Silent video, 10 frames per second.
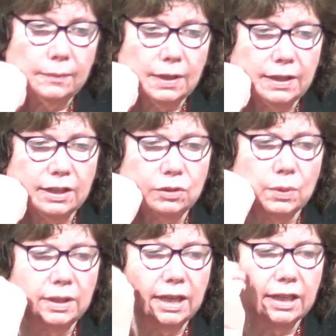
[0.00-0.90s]
That's
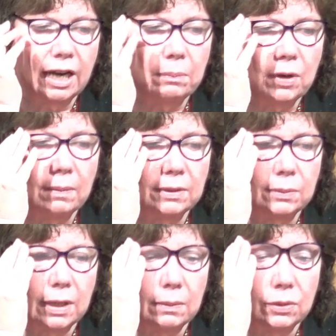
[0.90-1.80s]
one thing that I promised
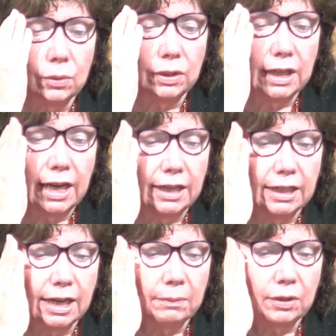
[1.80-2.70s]
when I was ordained,
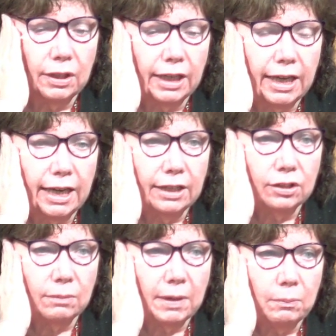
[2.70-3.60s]
and I'm going to lay hands
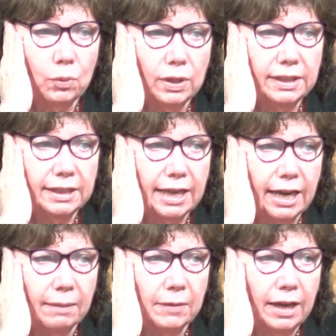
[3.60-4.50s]
on my boy
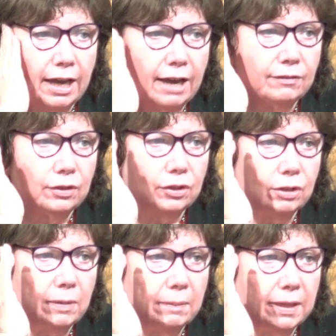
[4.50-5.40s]
Sam. I told you
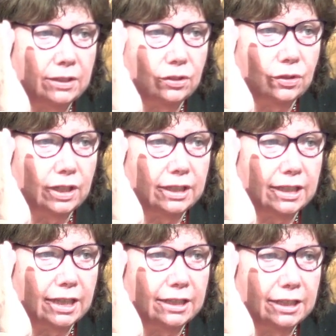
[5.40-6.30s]
about my surrogate
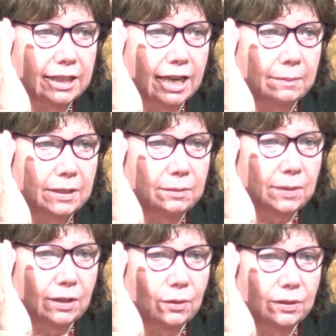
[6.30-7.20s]
son Sam. He's
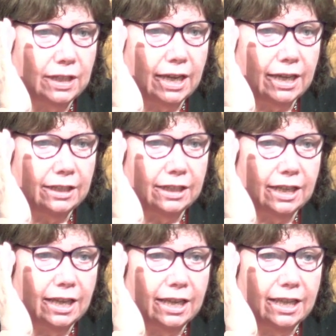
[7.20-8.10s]
being ordained
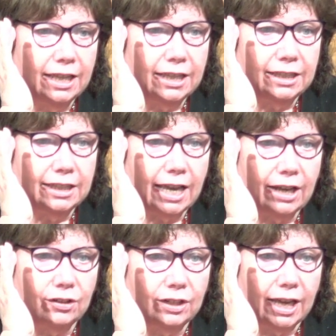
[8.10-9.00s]
this
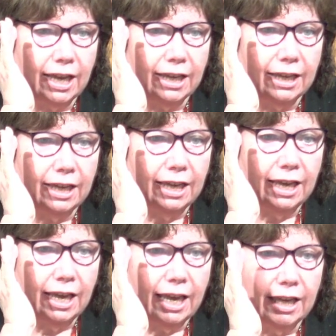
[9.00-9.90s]
Saturday.
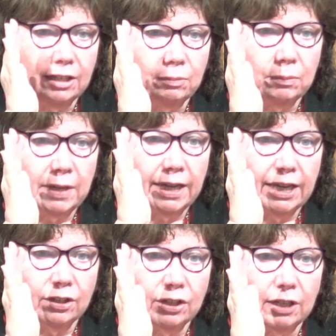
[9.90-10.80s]
I get to put my
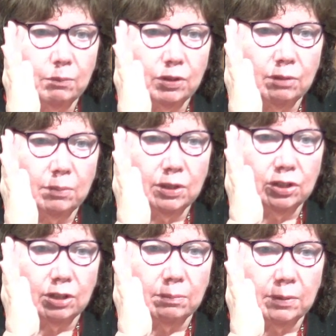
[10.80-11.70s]
hand on him with the
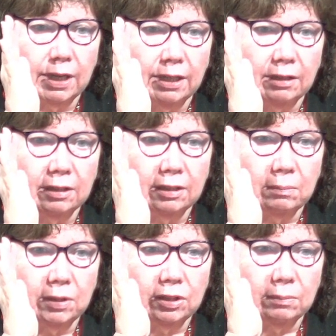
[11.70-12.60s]
bishop, and this, the
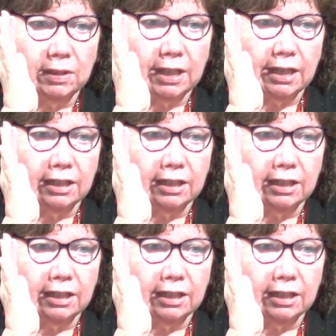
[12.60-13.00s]
bishop says,